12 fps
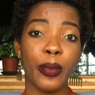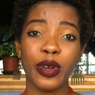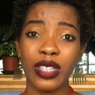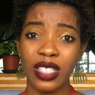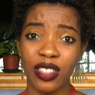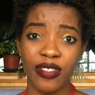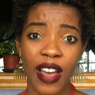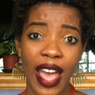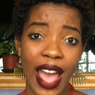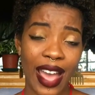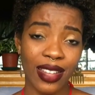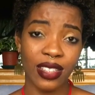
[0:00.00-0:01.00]

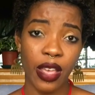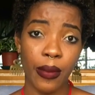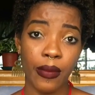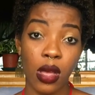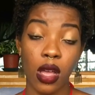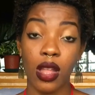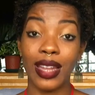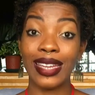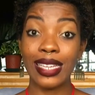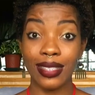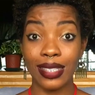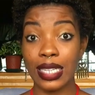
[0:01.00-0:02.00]
Printify item
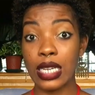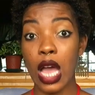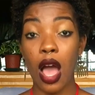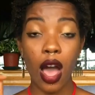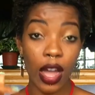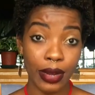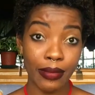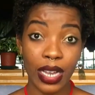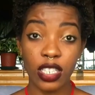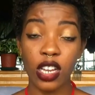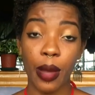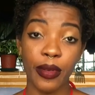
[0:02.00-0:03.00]
listed on my
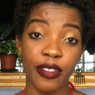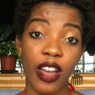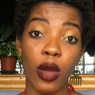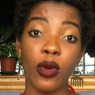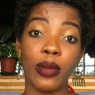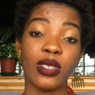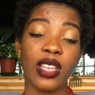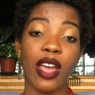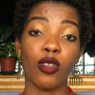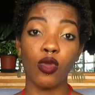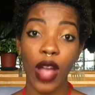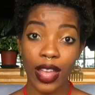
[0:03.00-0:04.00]
Shopify
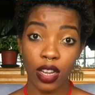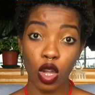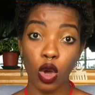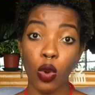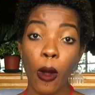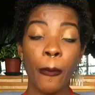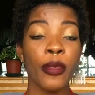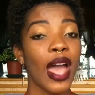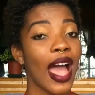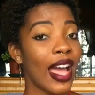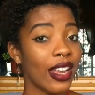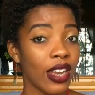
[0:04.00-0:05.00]
website right now
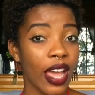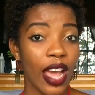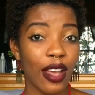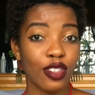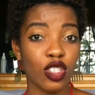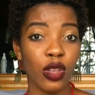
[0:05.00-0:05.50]
and I have